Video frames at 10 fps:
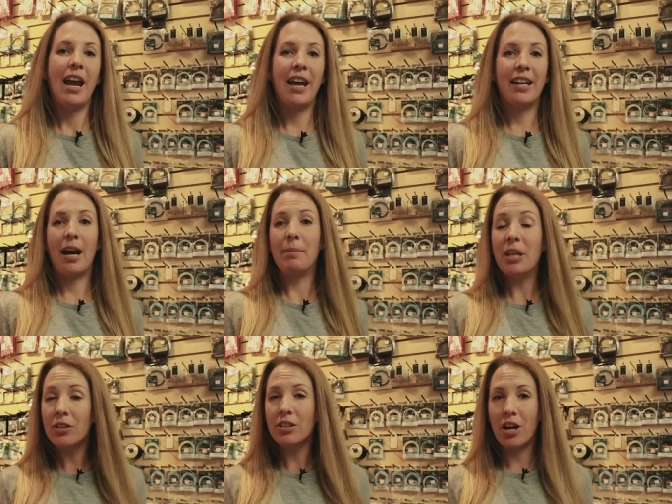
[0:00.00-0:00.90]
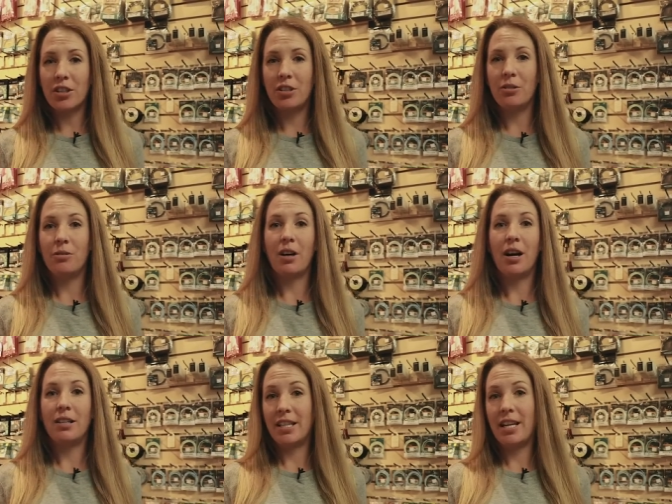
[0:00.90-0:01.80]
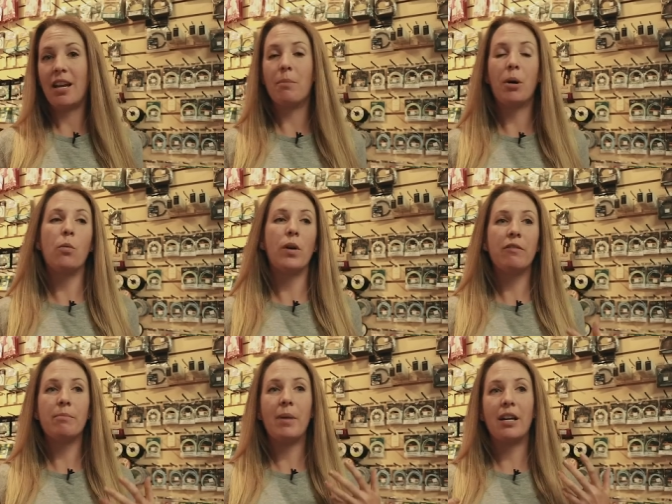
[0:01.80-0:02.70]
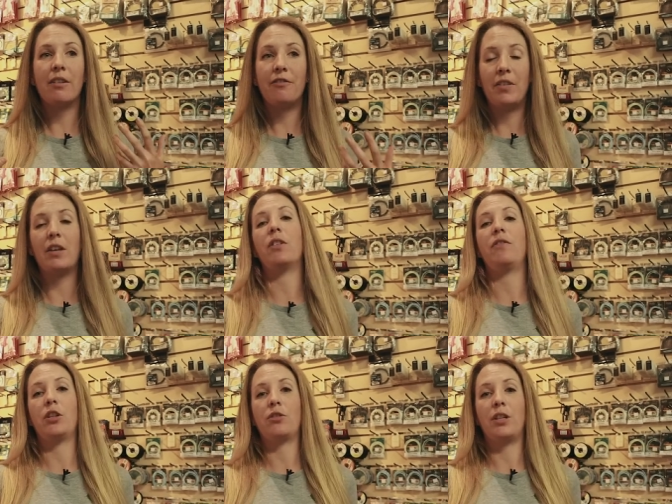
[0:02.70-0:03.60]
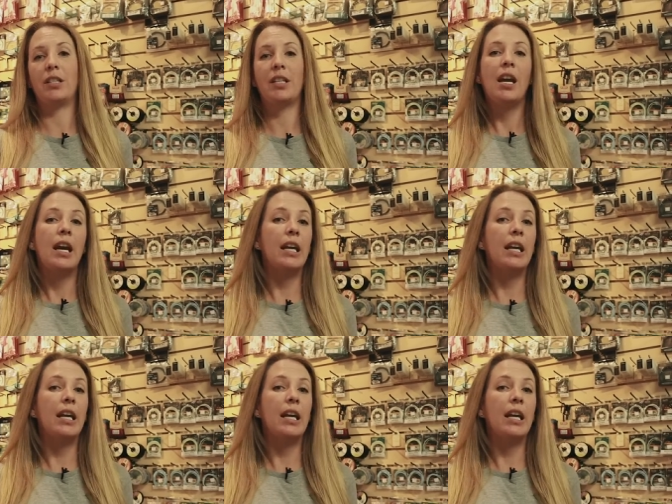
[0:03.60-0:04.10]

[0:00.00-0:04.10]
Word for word: and I'm here to talk to you today about one of my favorite fisheries.